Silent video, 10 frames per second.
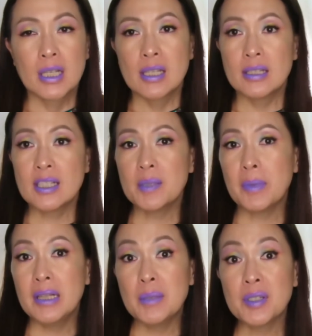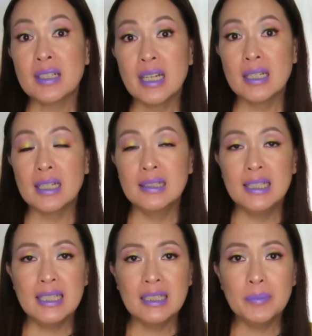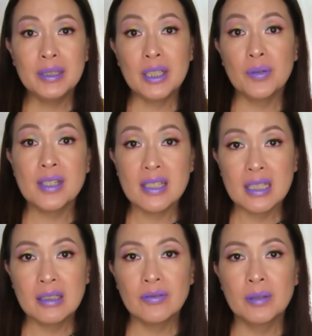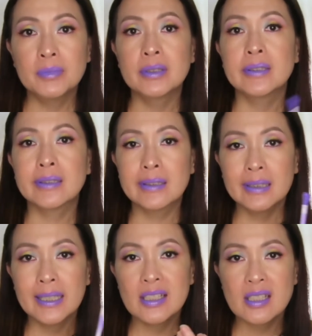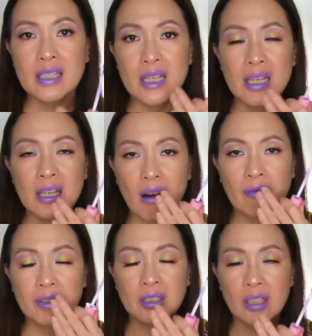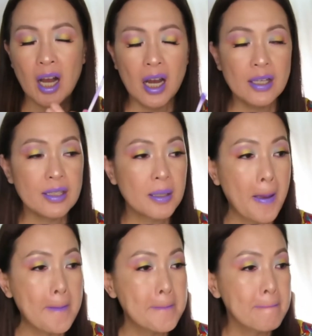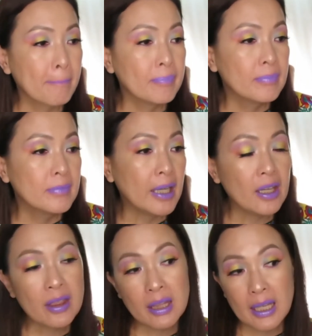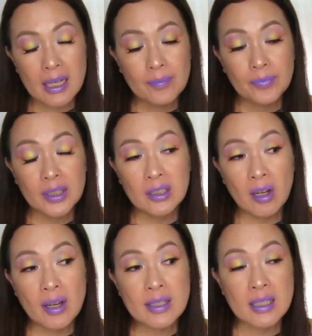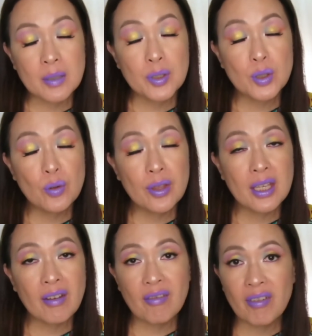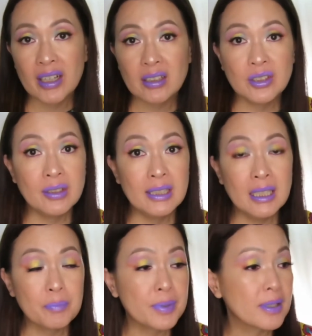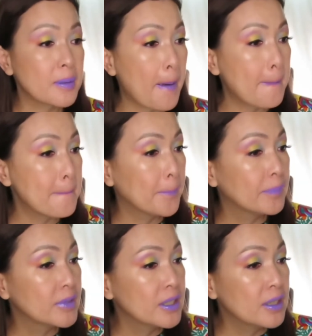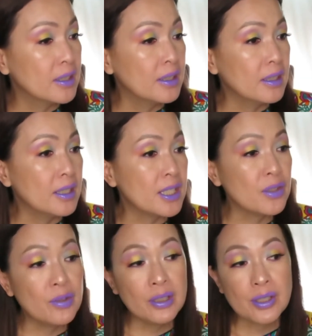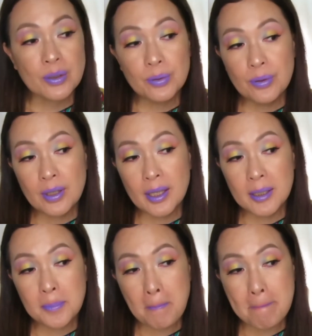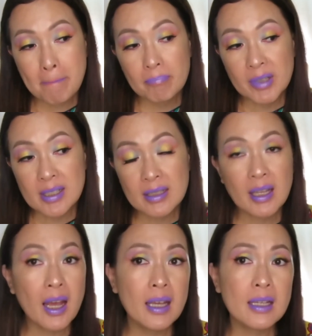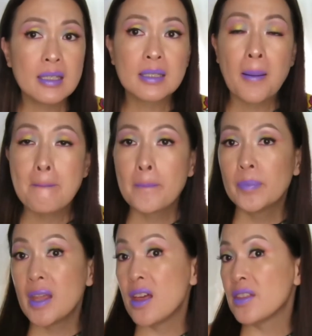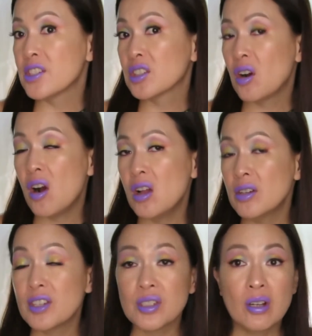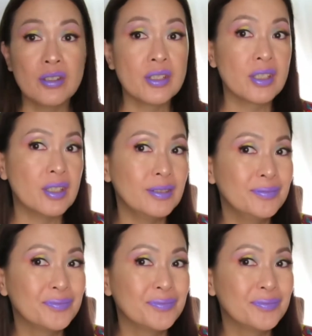since my lips are getting a little bit irritated from the cleansing of the gloss, I think the gloss has some soothing effect on your lips. It's really soothing, it's nice, and this color is also good.